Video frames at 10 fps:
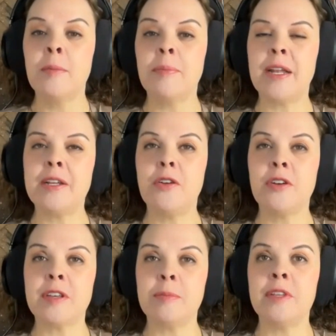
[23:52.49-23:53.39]
But,
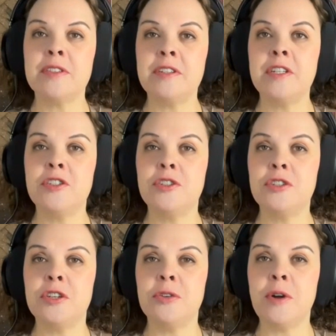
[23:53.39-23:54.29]
as I'm listening to
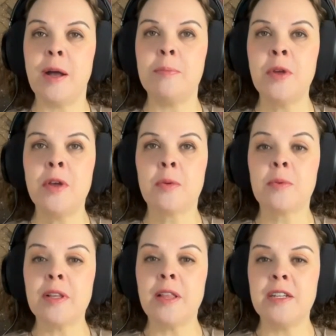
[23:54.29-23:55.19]
you, I'm
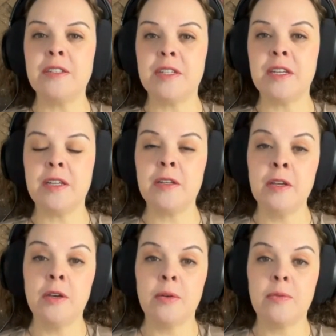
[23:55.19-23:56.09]
realizing
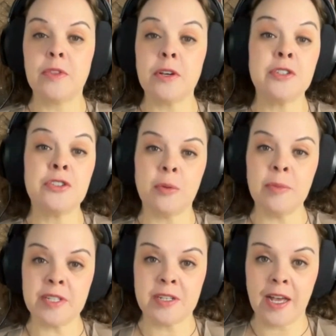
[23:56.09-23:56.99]
there's so
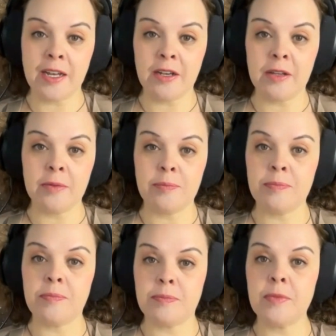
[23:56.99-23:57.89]
much data
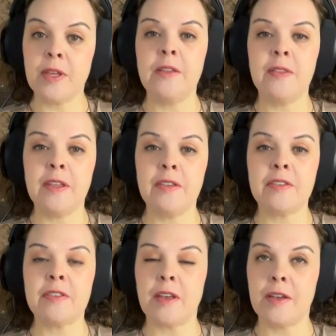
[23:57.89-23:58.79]
in
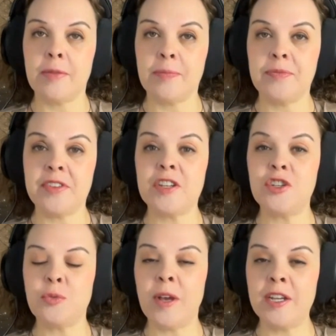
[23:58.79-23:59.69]
these
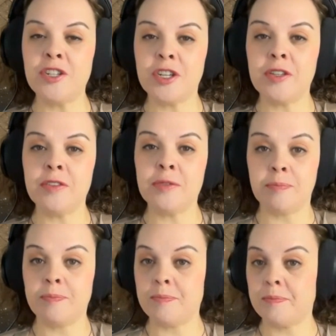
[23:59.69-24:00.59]
situations
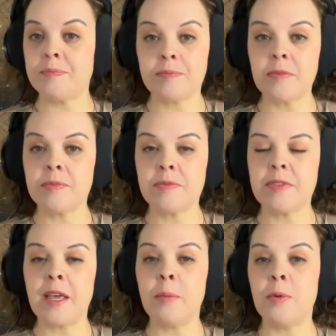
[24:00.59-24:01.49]
that